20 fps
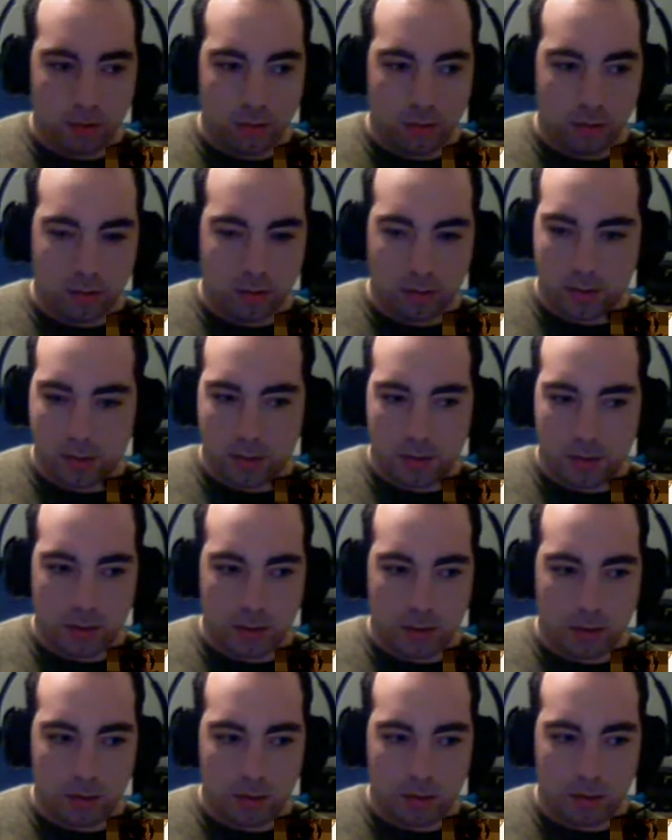see,
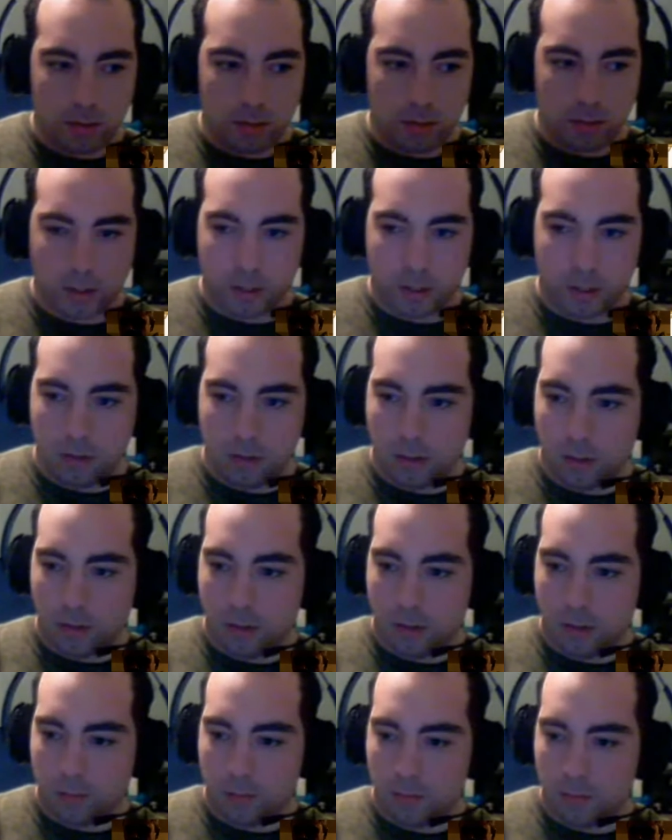might end up.
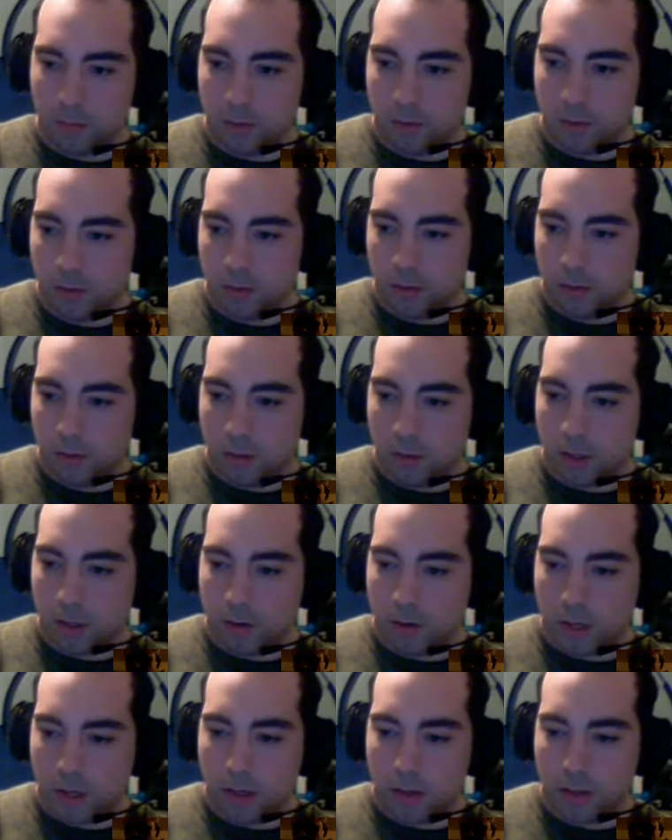
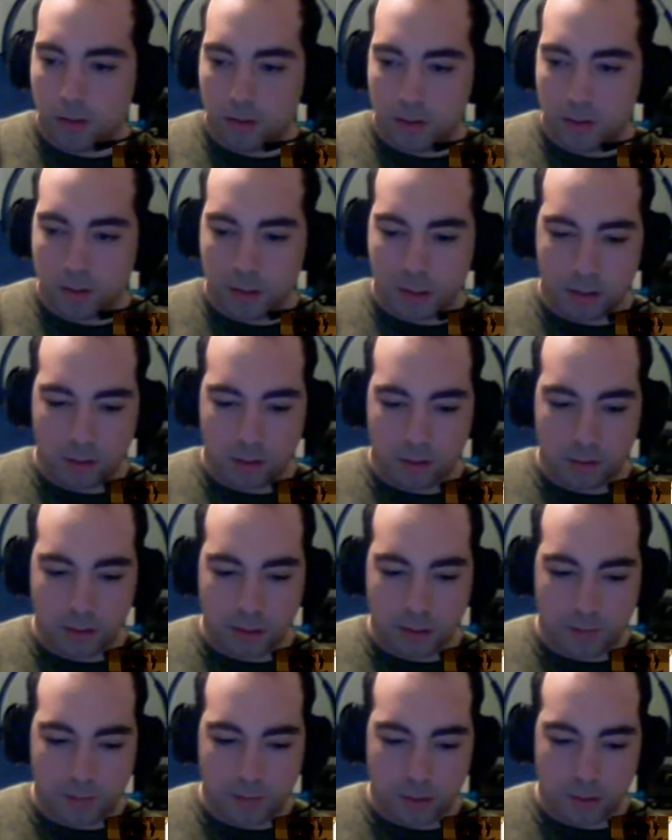Okay, so
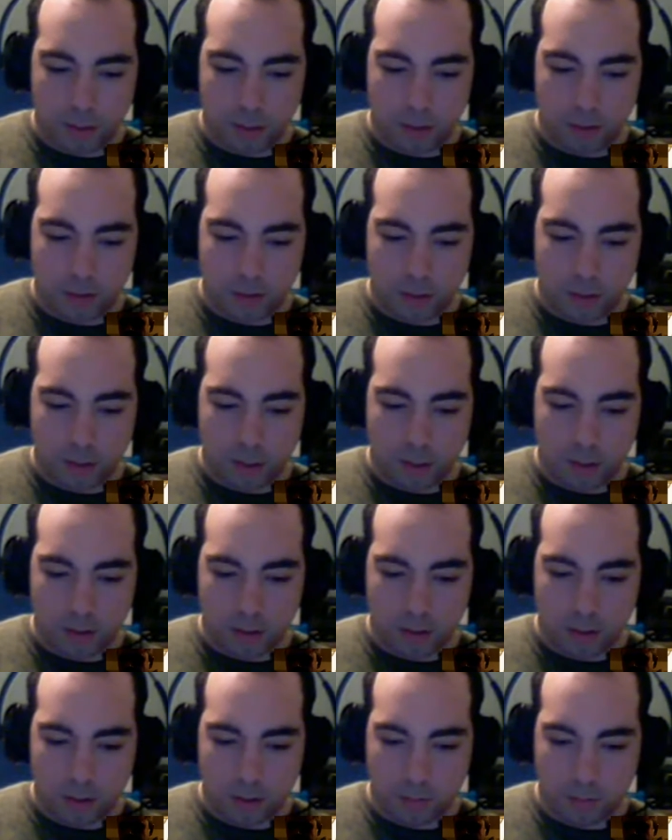17, and I get to